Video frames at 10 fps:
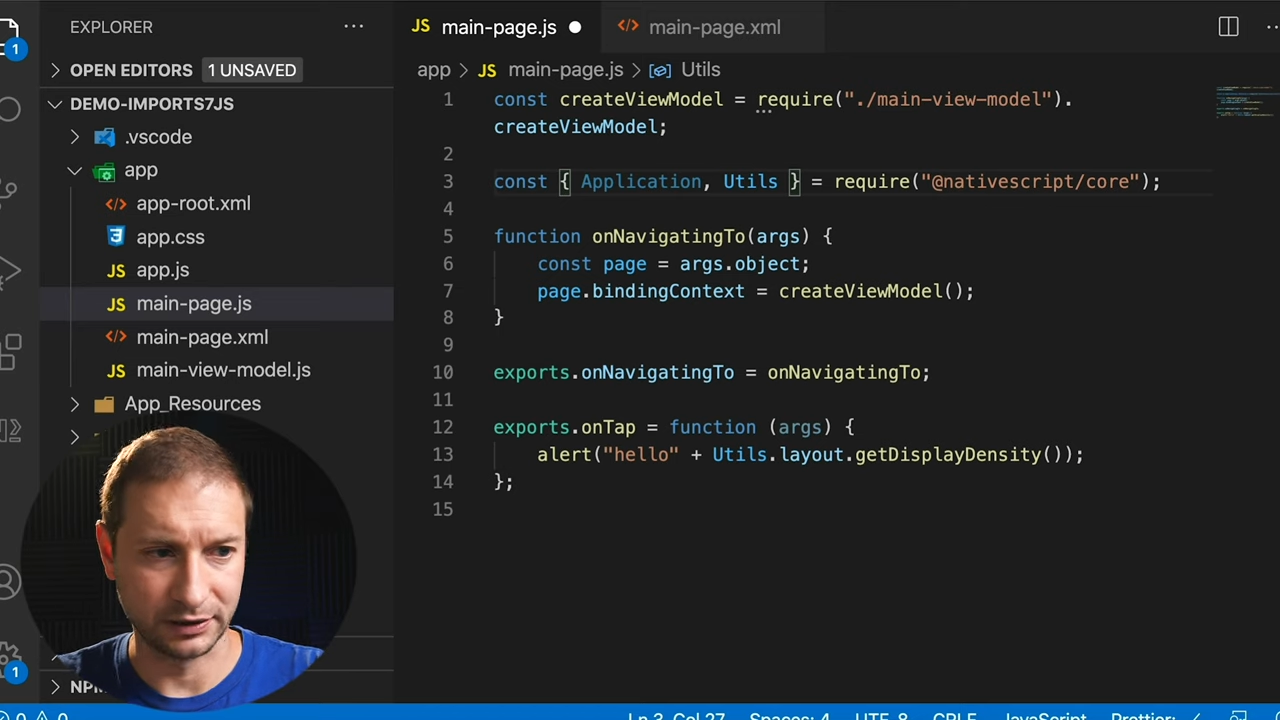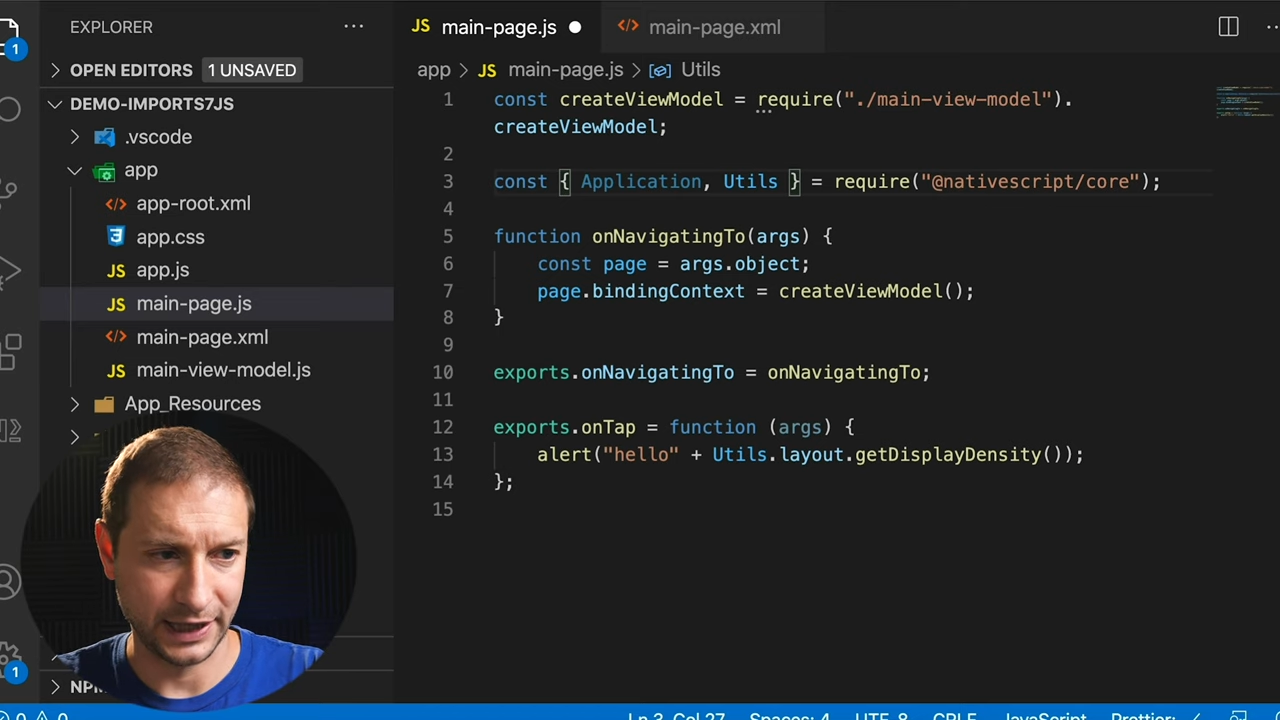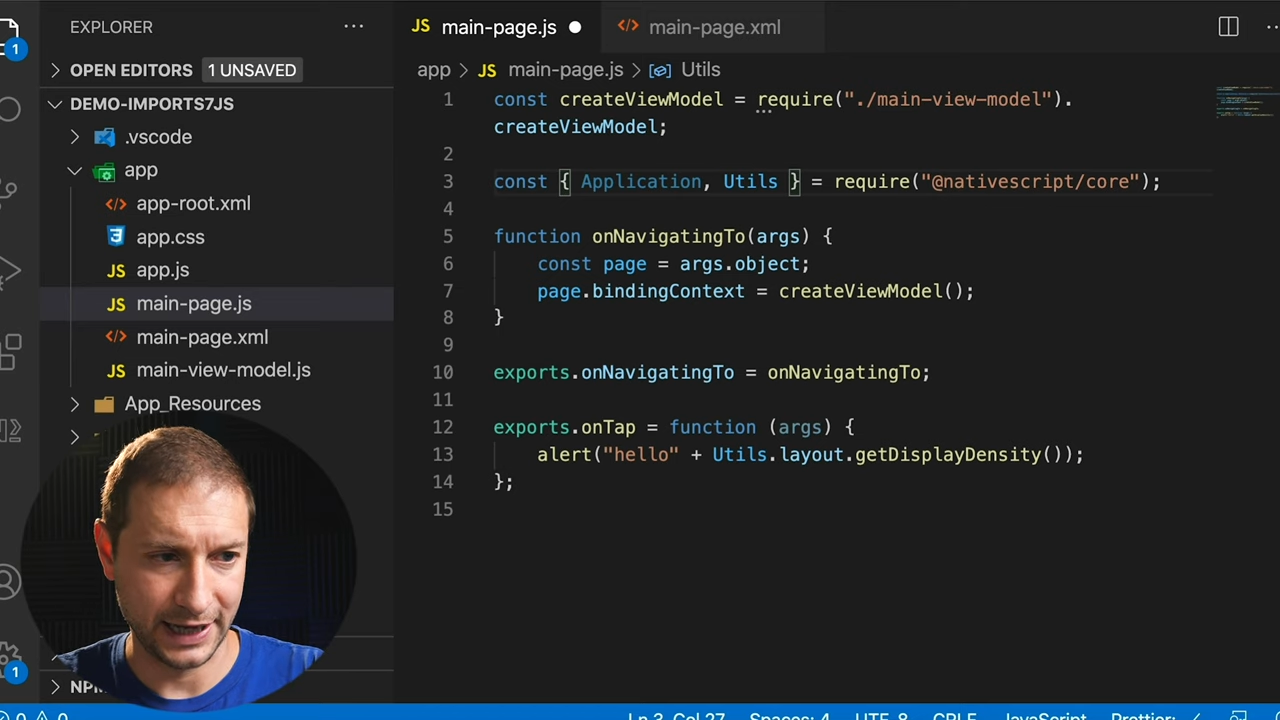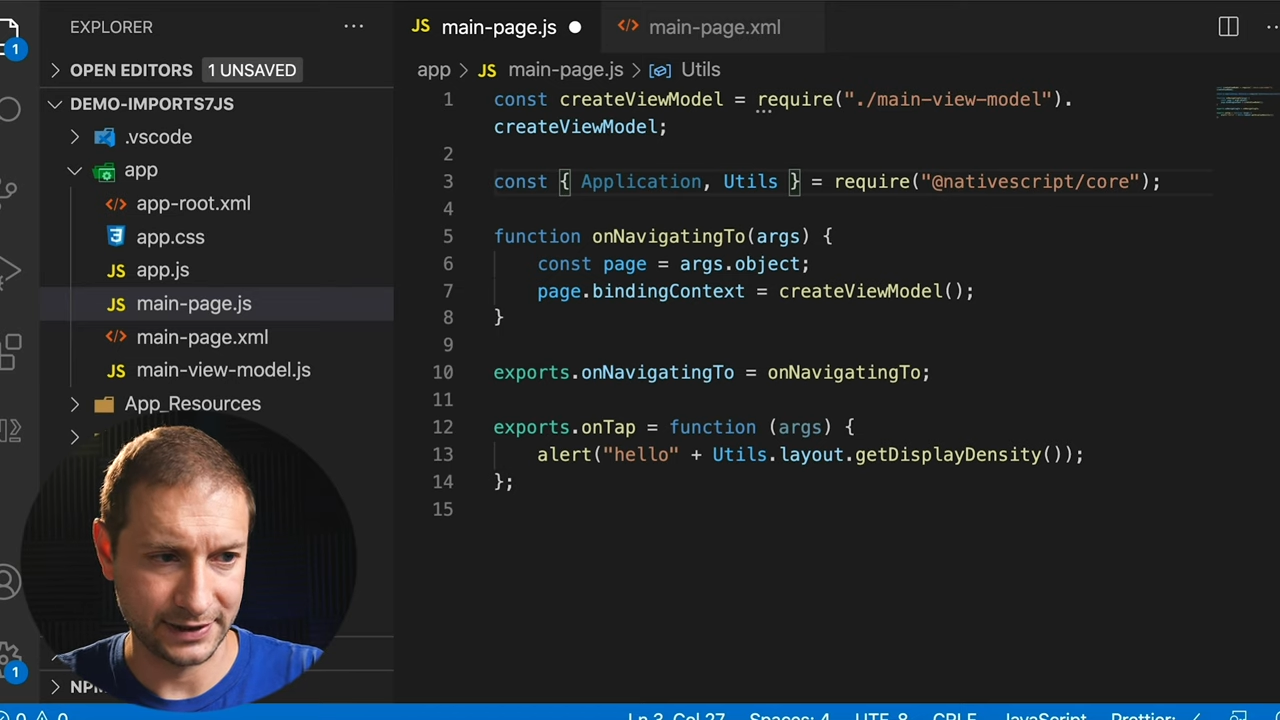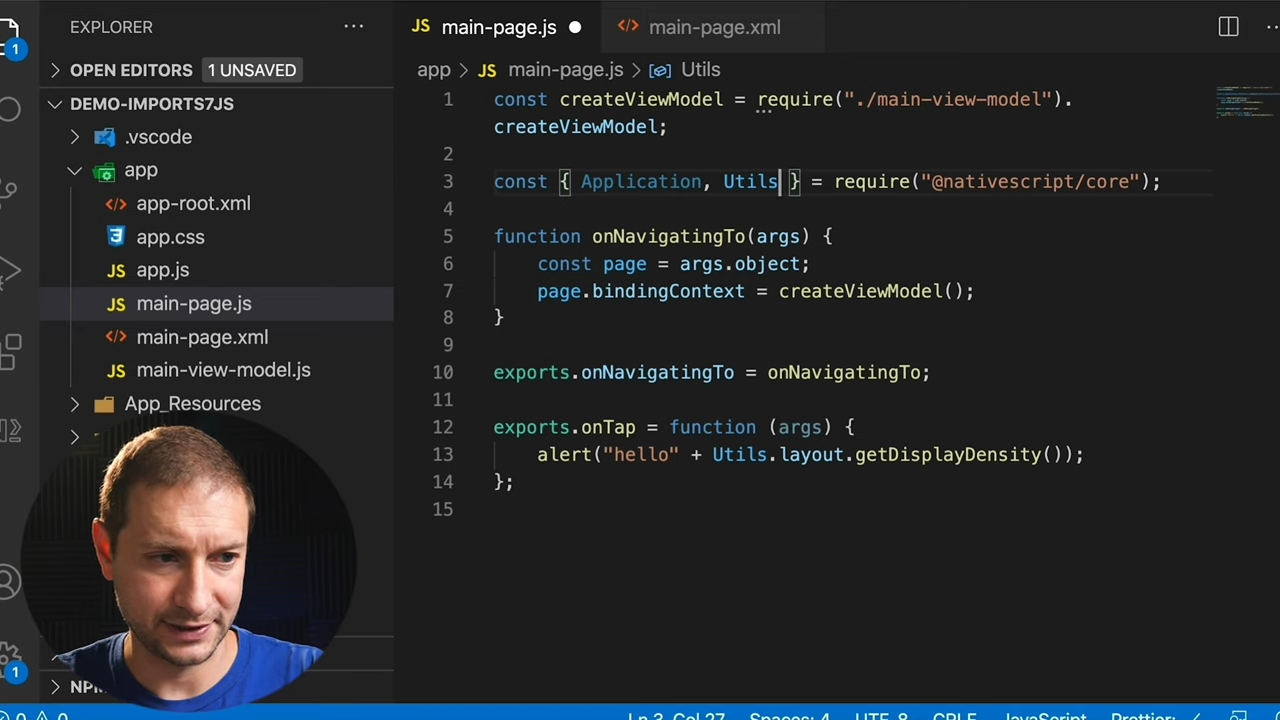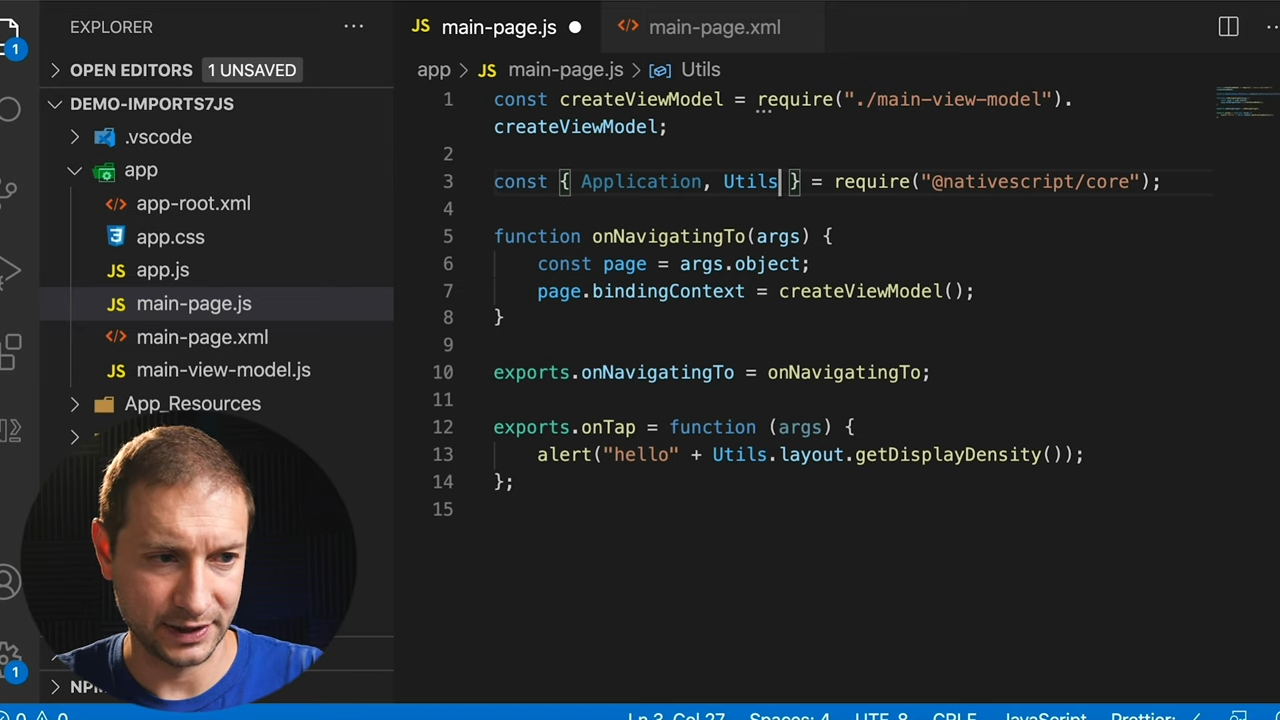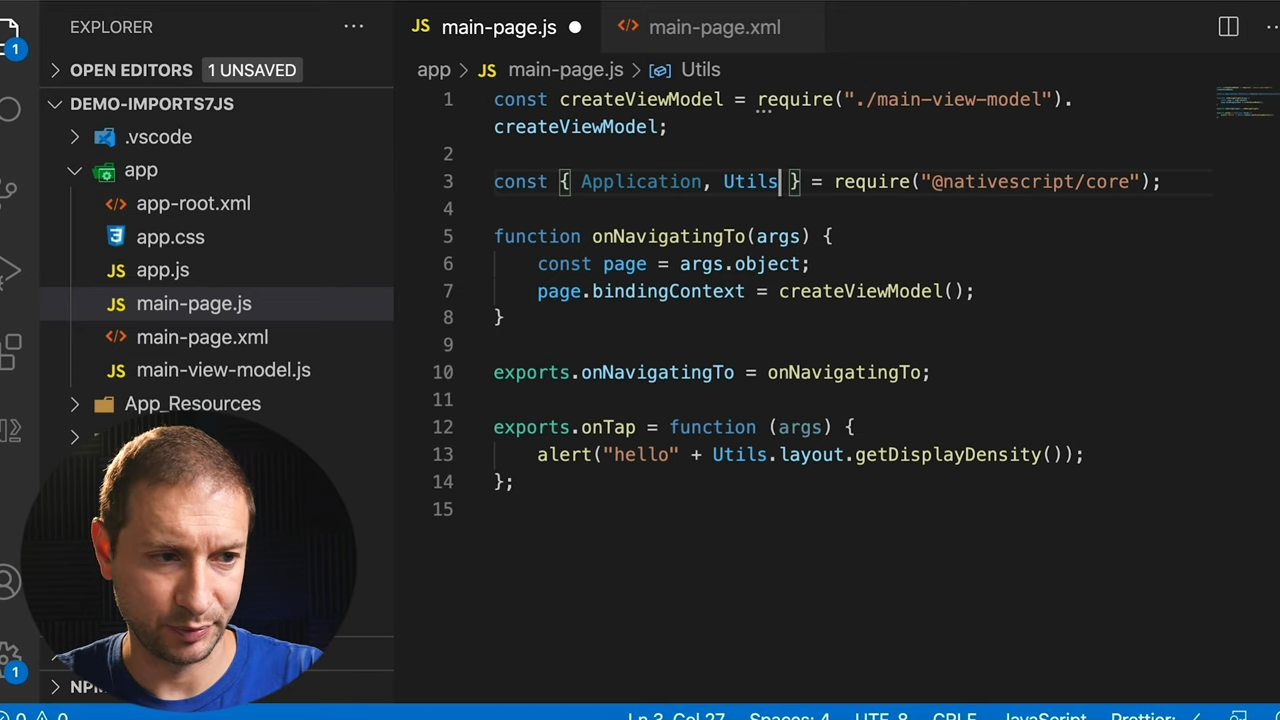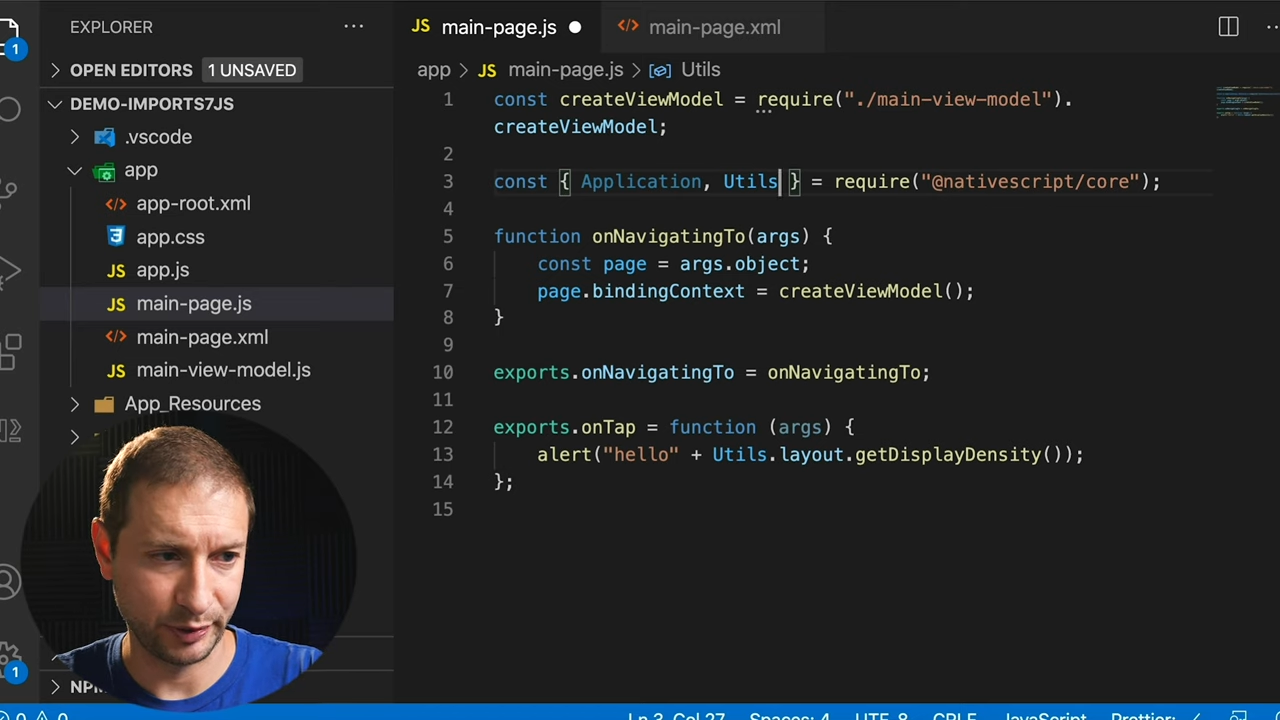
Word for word: classes on